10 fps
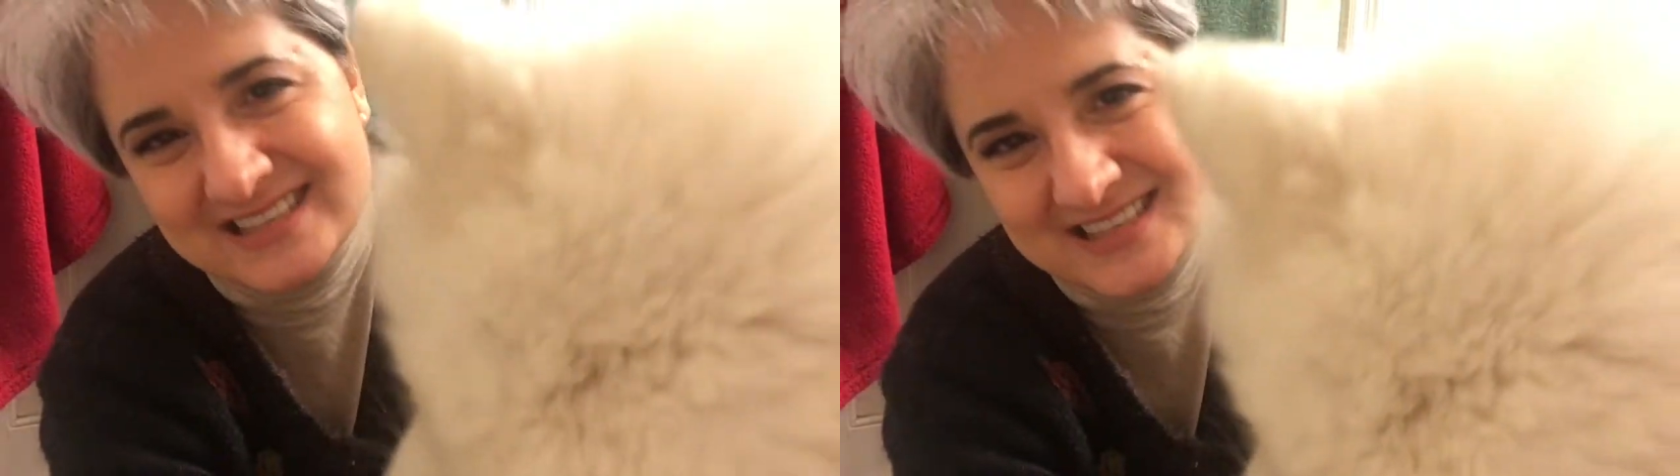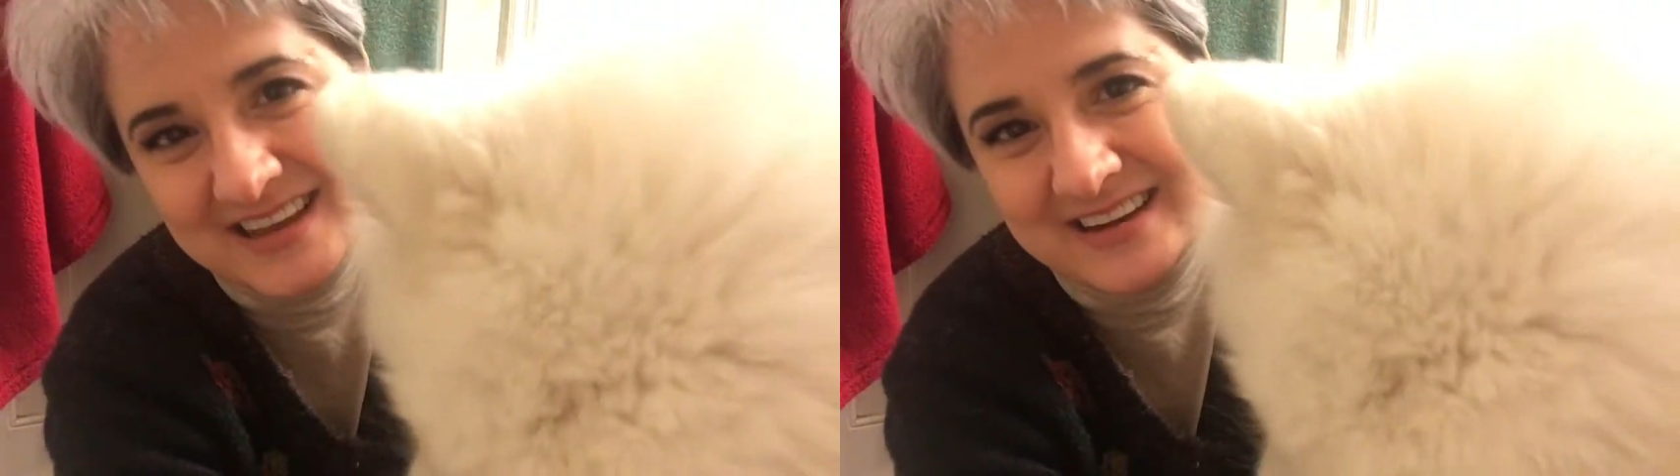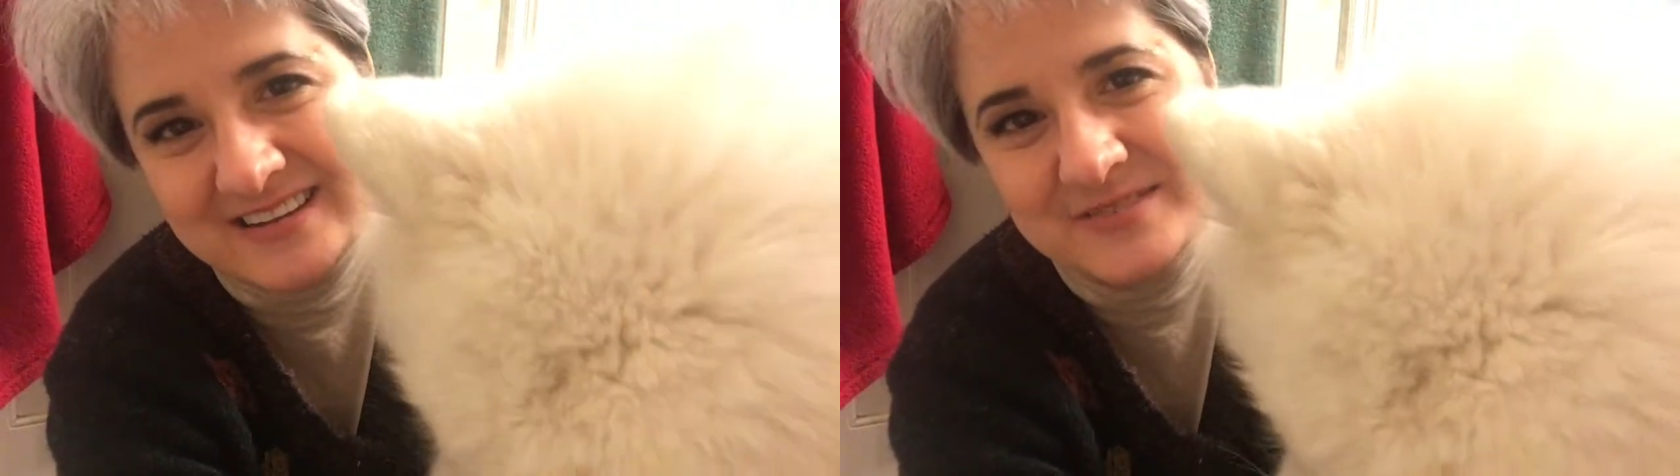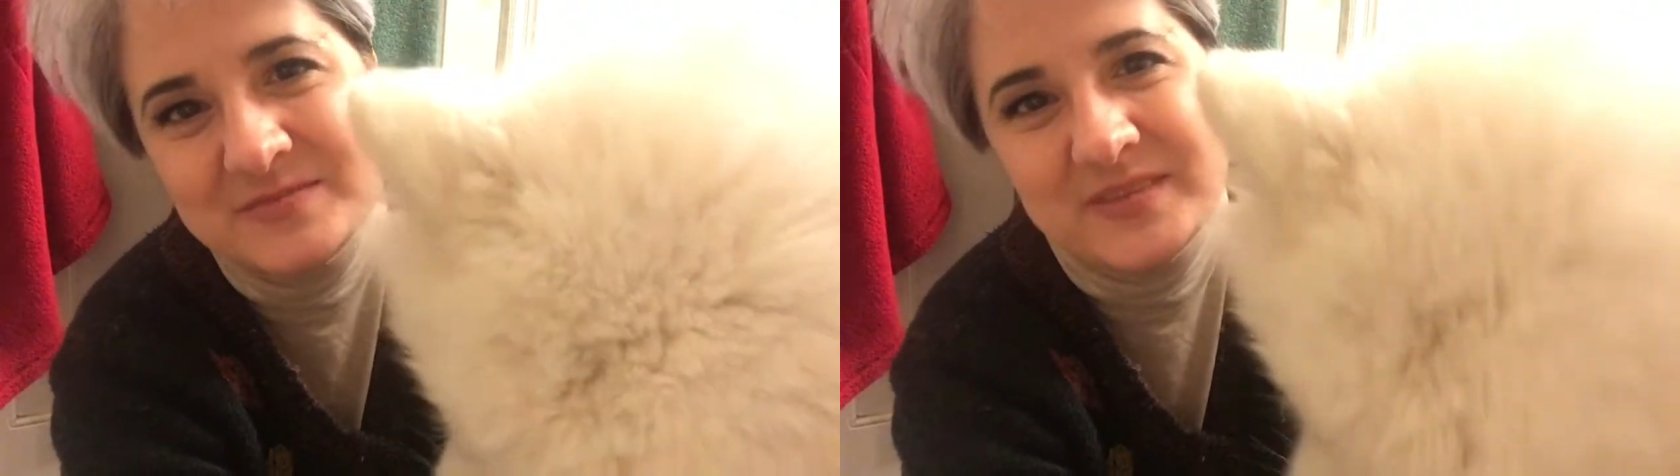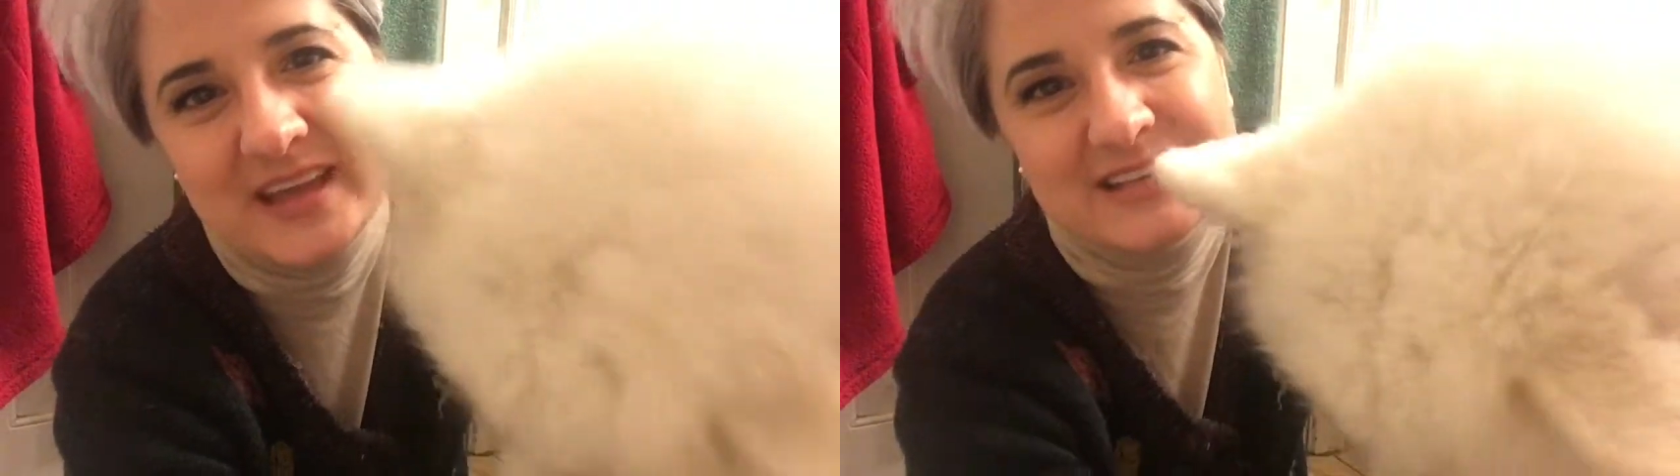excited
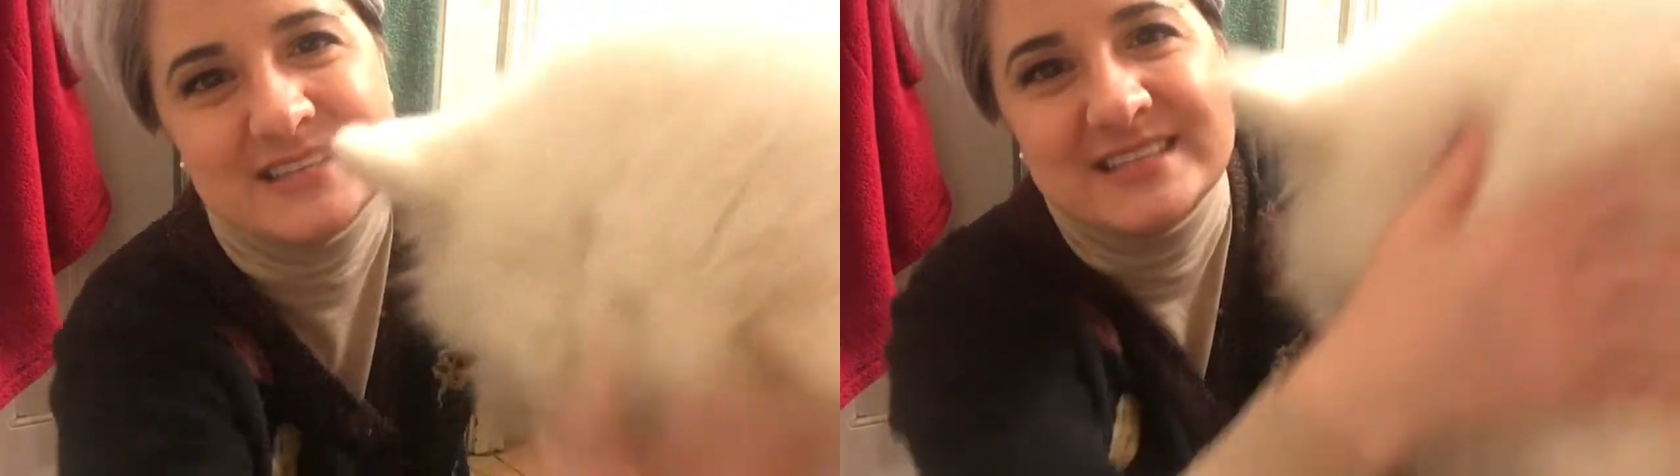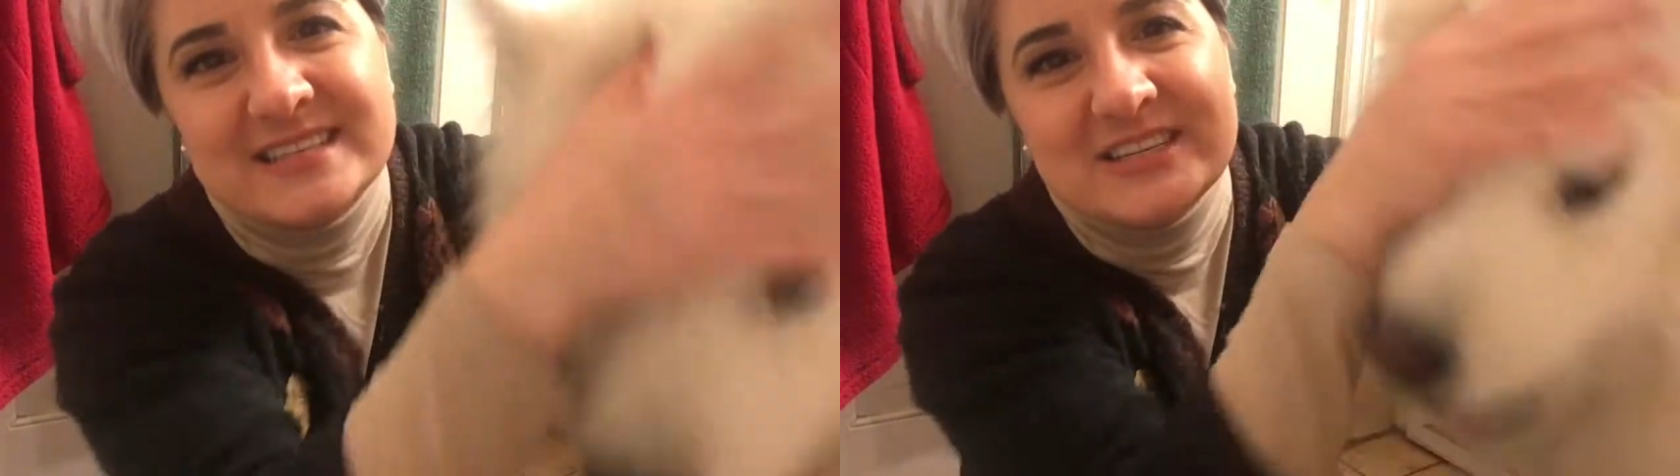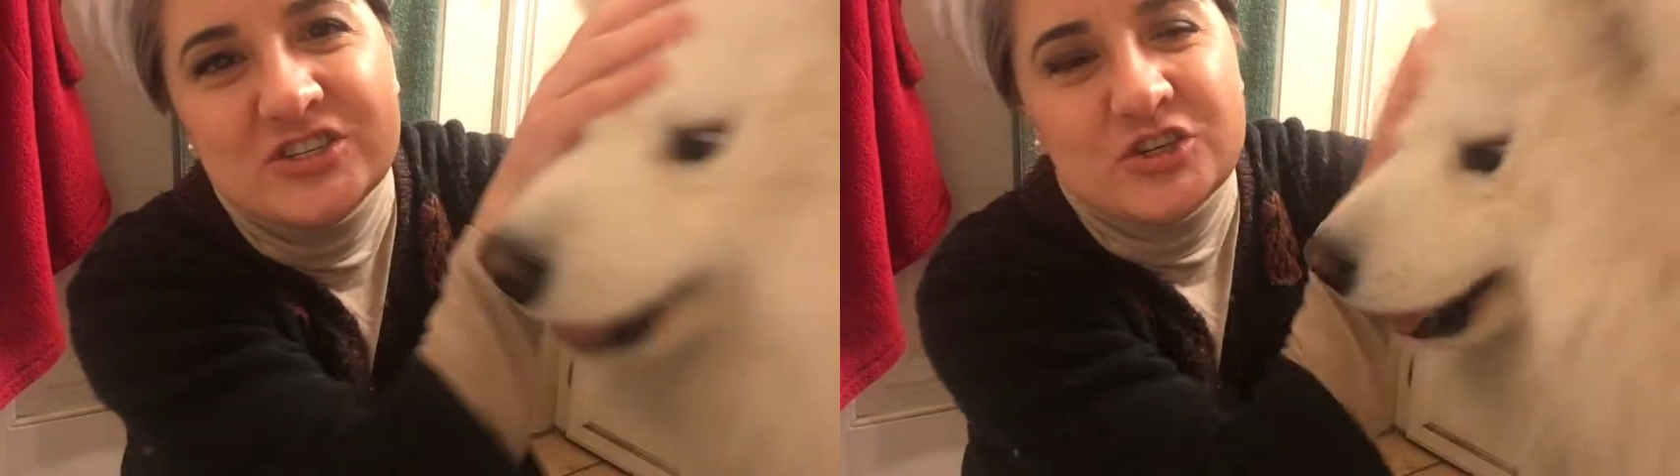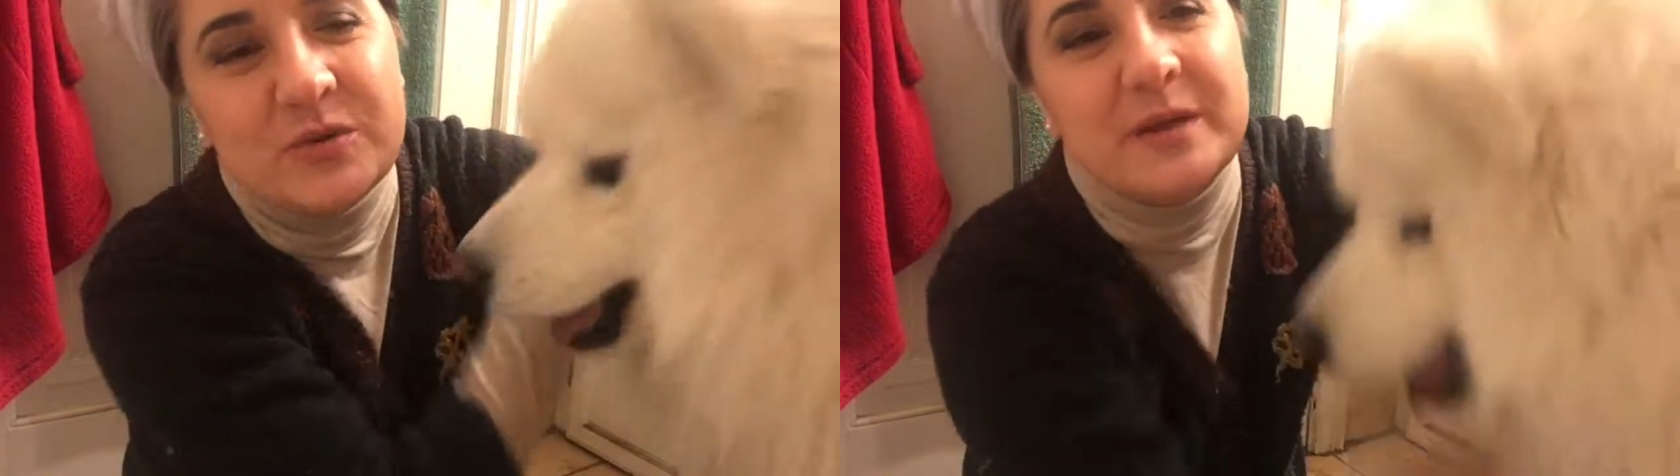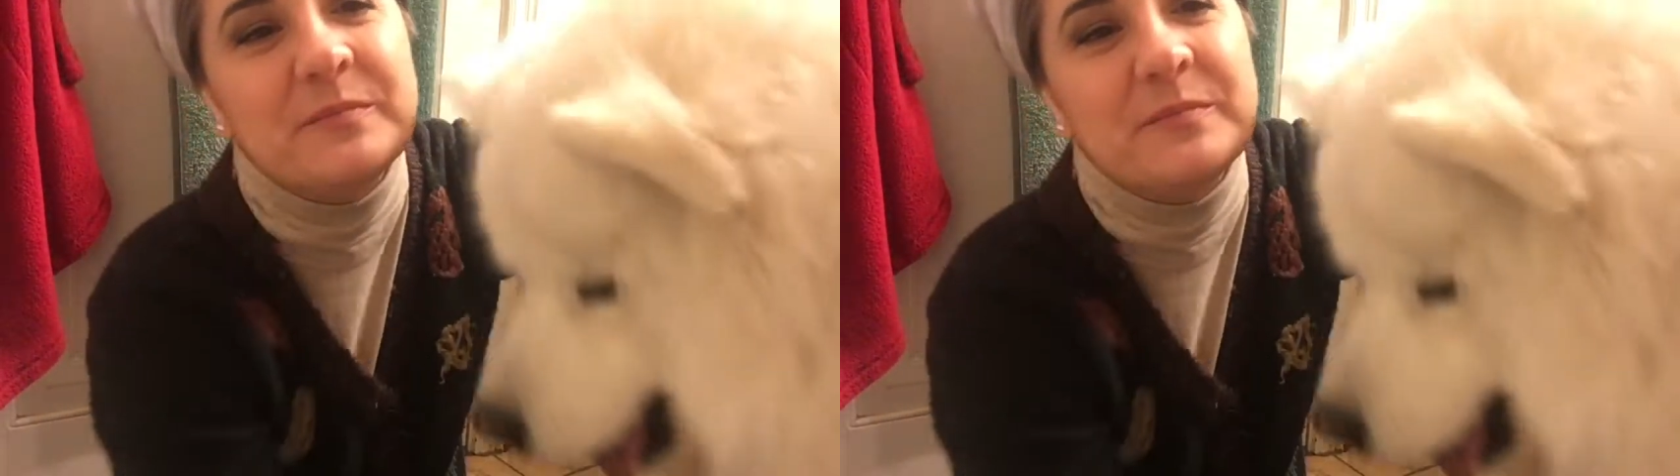as it did Chewy.